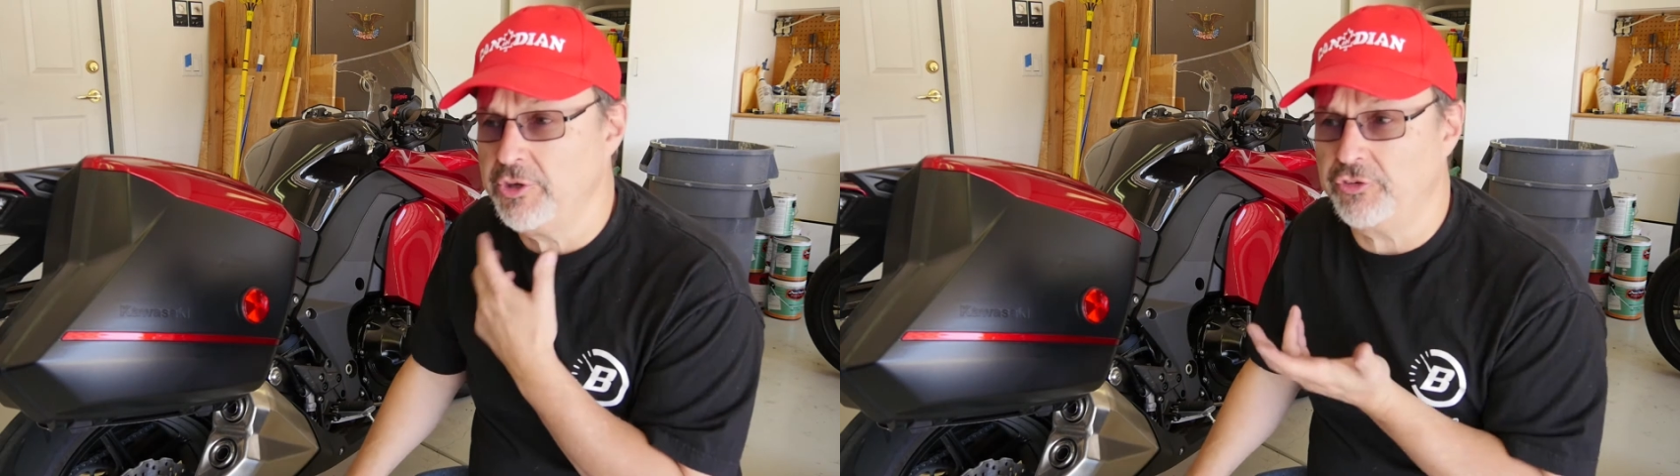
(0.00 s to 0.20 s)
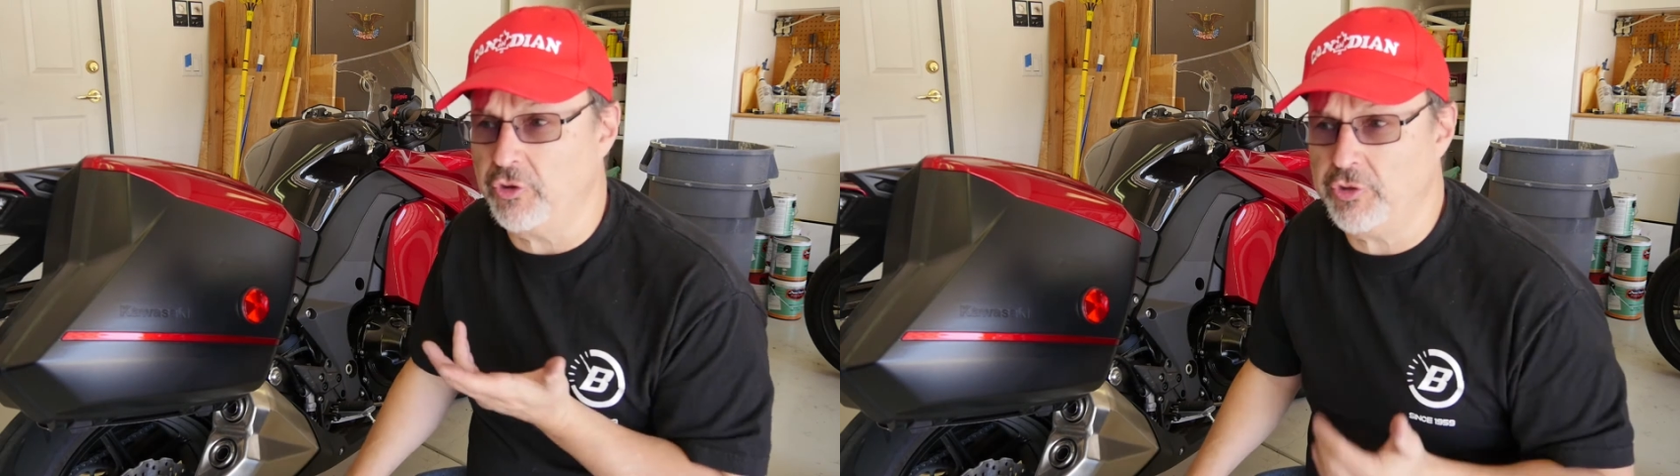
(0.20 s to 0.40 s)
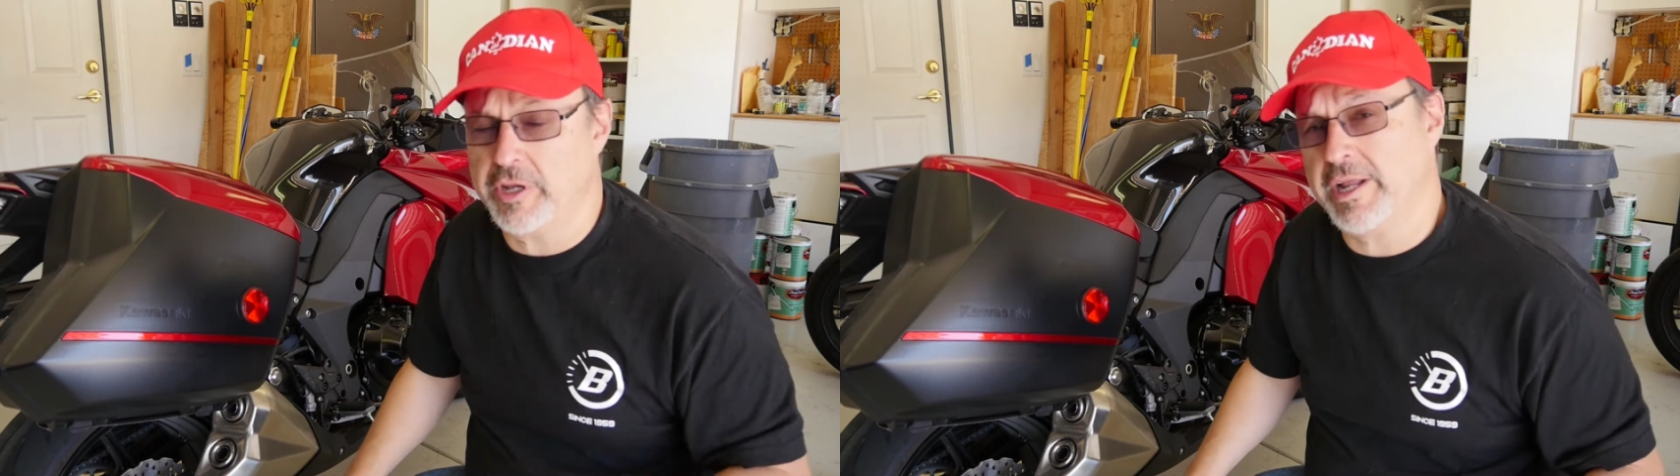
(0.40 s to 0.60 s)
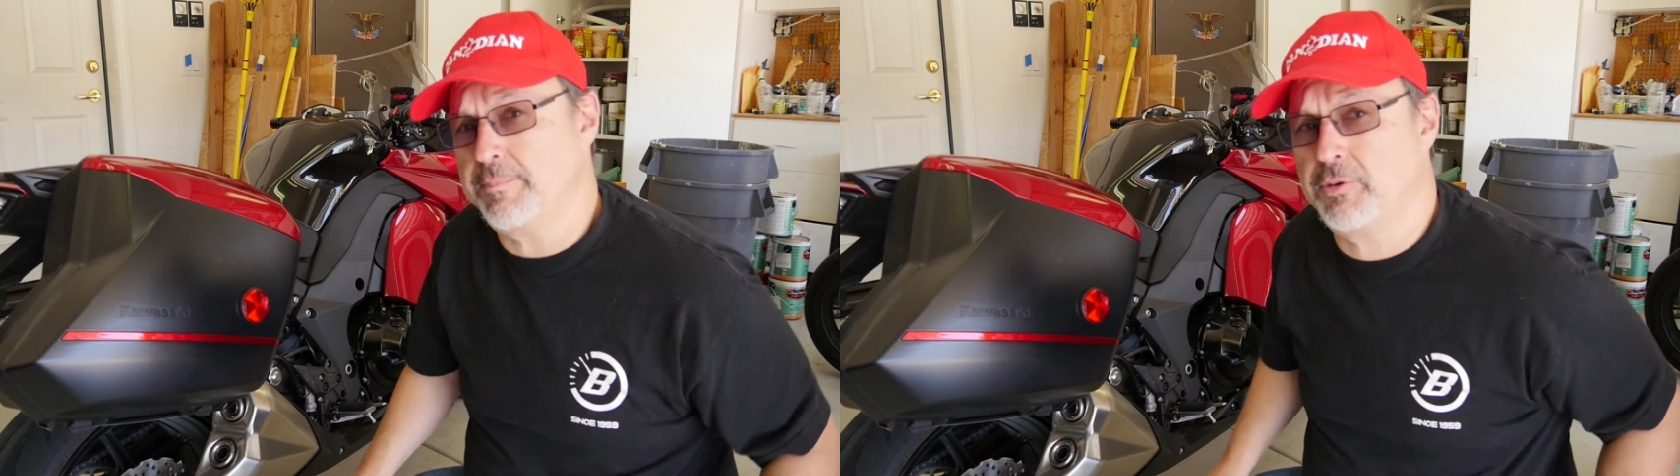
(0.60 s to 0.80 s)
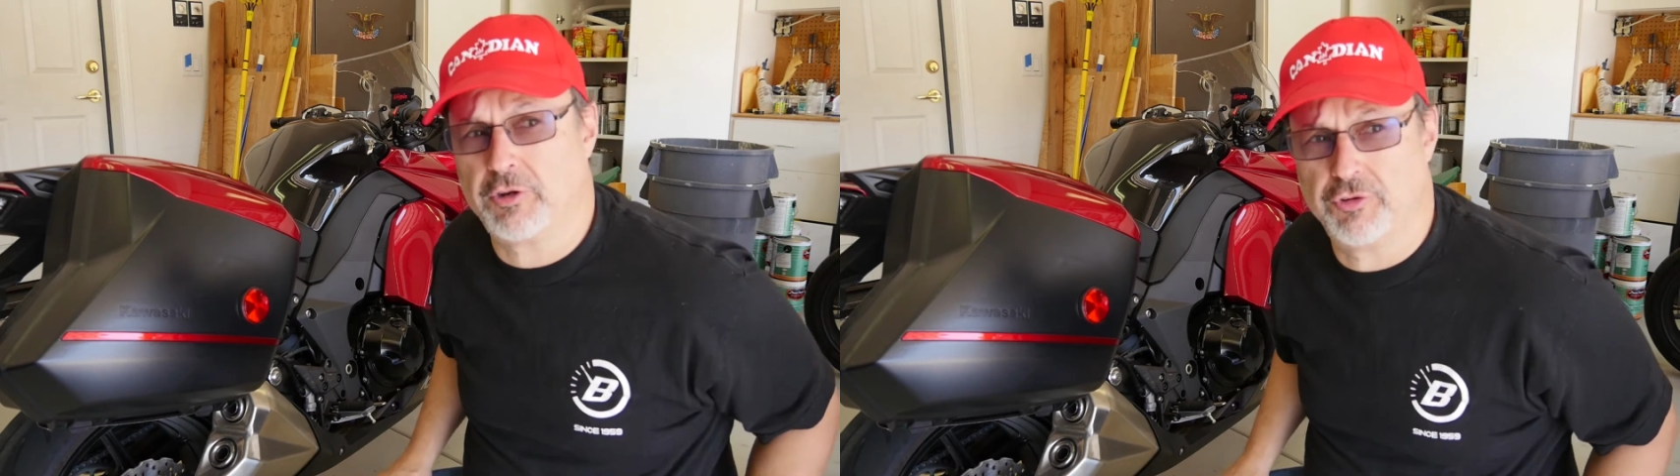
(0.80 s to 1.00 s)
so you
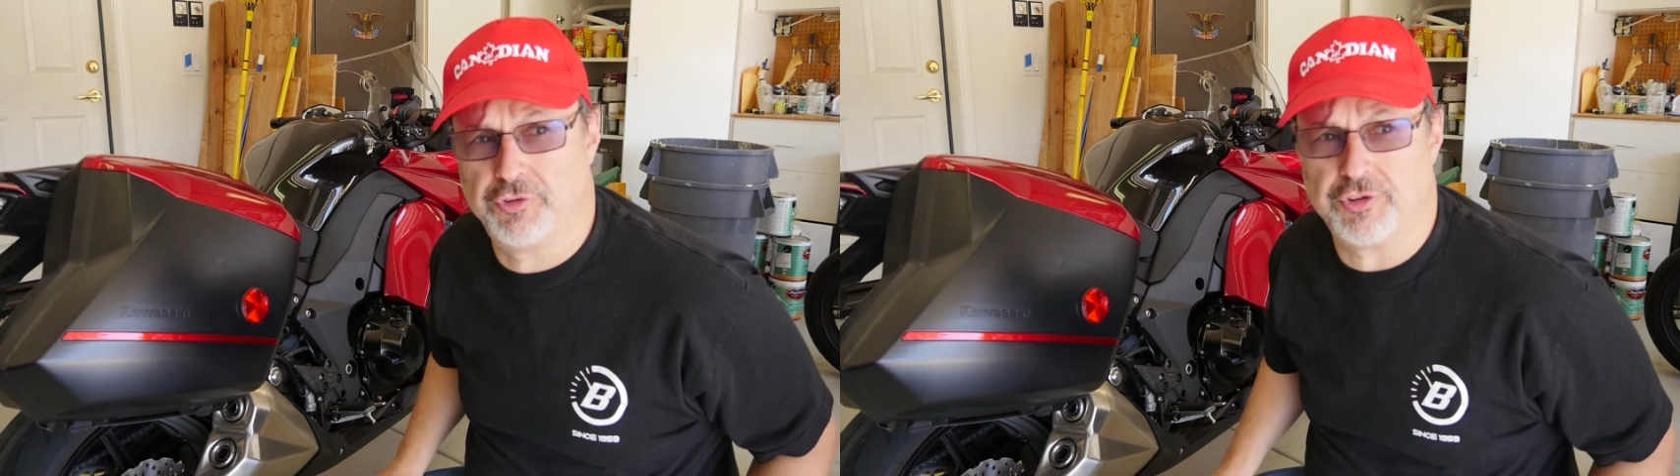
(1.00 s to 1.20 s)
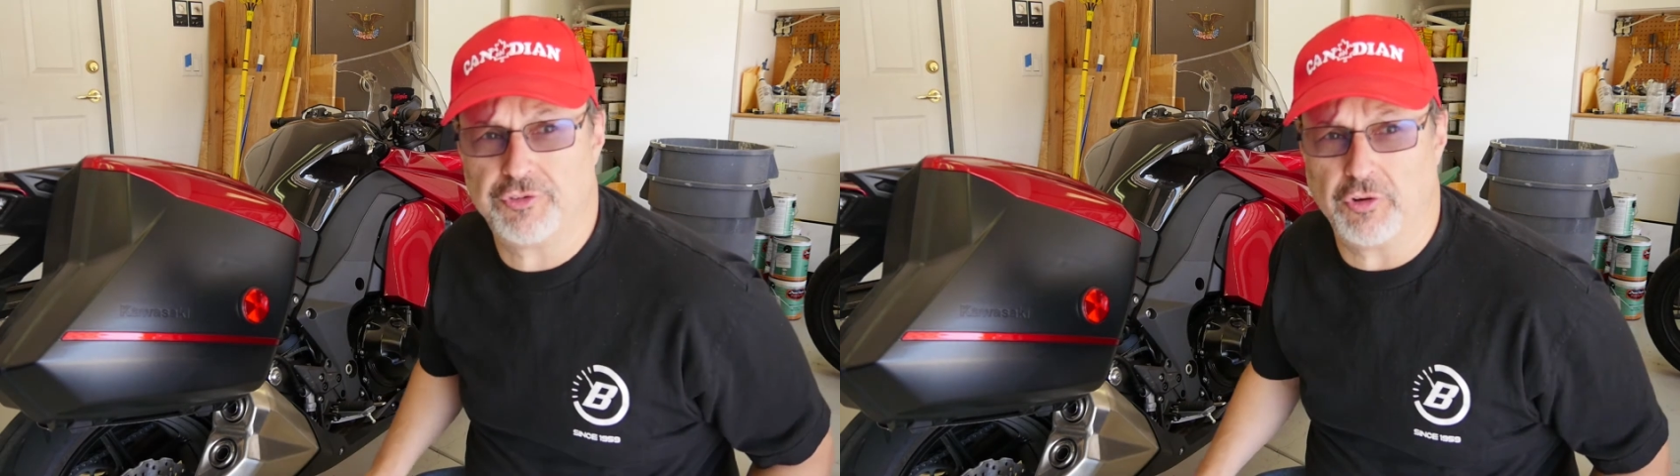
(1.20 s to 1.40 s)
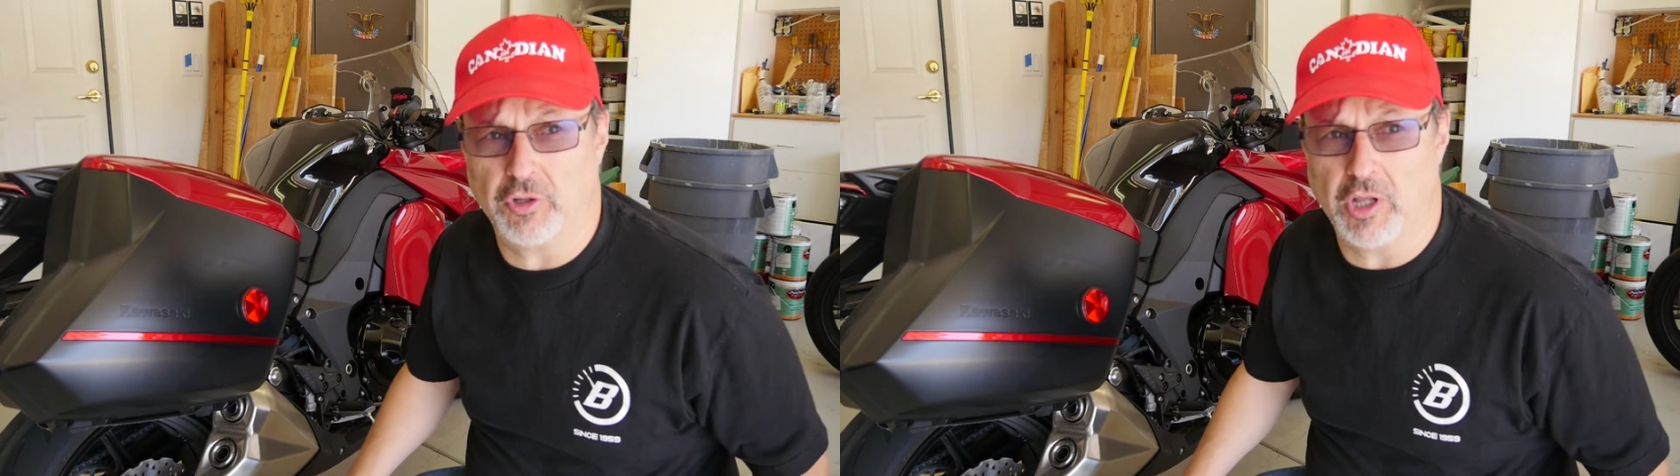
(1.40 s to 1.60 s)
cannot put a cruise control